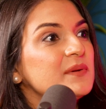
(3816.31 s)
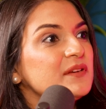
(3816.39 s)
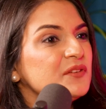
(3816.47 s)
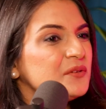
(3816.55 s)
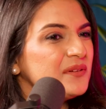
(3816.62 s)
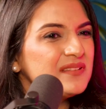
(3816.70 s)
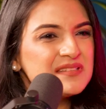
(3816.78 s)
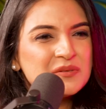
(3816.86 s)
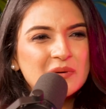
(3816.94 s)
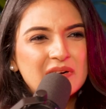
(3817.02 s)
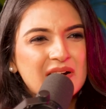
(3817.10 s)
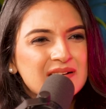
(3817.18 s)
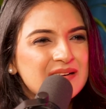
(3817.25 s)
But in this
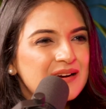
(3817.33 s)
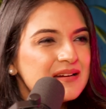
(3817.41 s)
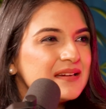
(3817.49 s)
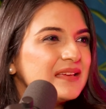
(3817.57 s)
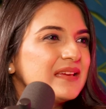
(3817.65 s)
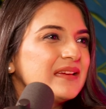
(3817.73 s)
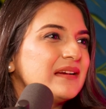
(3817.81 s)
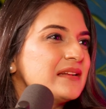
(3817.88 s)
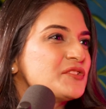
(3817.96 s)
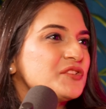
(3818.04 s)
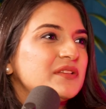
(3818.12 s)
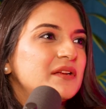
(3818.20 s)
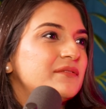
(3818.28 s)
whole adulting
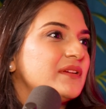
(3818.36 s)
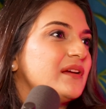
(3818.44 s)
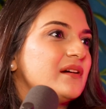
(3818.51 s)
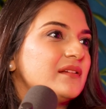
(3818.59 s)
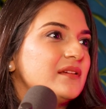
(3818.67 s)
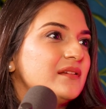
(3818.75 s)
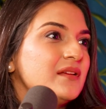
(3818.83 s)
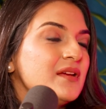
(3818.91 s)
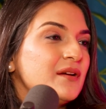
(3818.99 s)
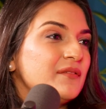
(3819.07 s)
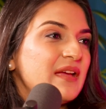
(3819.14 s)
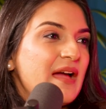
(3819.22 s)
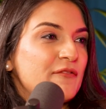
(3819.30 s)
culture that we are in,
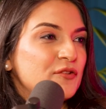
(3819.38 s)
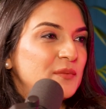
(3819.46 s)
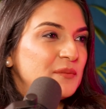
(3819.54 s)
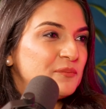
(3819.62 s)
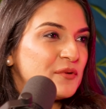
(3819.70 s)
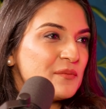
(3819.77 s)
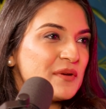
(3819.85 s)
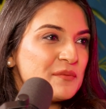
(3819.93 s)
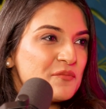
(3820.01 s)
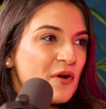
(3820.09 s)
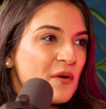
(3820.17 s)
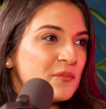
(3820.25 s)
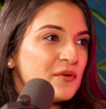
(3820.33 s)
we have to be prim
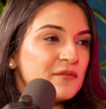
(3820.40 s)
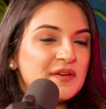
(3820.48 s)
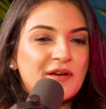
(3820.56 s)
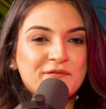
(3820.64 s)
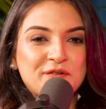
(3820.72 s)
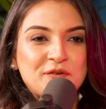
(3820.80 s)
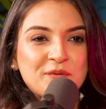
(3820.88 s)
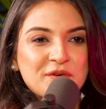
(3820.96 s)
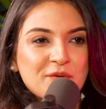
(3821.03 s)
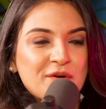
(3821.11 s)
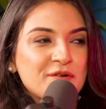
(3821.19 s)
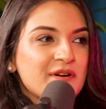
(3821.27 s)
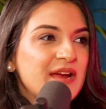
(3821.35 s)
and proper. We have to do
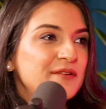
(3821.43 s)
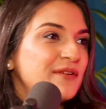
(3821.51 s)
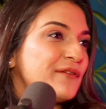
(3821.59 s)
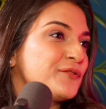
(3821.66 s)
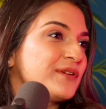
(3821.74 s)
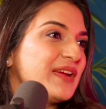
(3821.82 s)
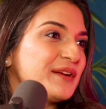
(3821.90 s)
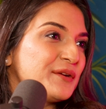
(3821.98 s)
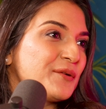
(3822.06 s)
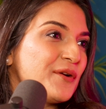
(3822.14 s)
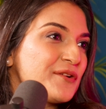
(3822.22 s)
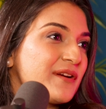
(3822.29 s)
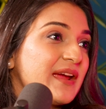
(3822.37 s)
it all right. We have to get
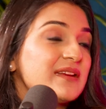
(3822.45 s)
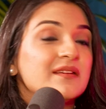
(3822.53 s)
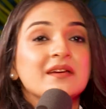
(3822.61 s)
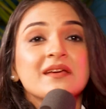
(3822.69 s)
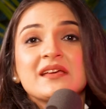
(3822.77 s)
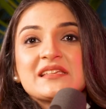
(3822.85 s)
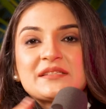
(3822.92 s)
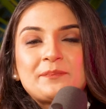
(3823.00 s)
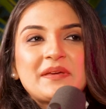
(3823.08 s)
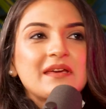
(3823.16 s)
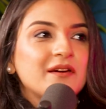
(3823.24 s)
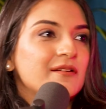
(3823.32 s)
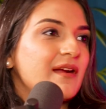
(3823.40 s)
it all right,
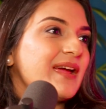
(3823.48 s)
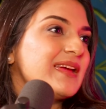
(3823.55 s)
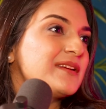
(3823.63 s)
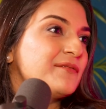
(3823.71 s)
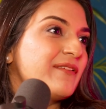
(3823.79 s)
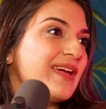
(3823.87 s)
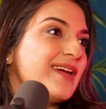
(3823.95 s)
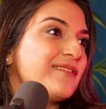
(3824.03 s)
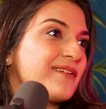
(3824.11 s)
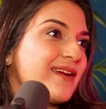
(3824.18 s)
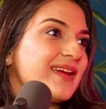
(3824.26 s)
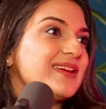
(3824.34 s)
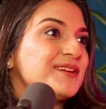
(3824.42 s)
speak right,
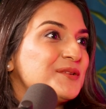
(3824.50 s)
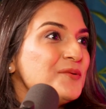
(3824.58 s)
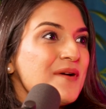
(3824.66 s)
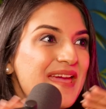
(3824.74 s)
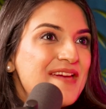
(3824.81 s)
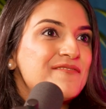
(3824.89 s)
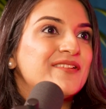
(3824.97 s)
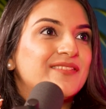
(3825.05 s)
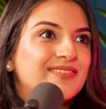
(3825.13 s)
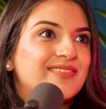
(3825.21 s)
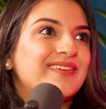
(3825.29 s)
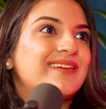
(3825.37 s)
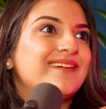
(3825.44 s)
wear right, do
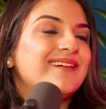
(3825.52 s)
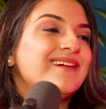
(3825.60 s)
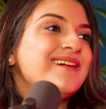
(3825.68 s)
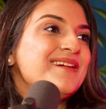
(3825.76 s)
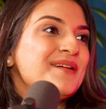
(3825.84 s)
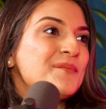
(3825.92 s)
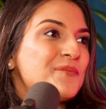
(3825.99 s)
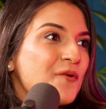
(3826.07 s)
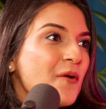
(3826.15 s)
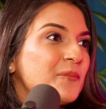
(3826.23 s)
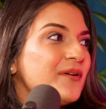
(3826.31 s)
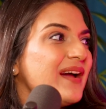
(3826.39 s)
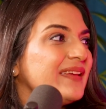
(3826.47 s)
everything
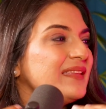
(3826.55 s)
proper.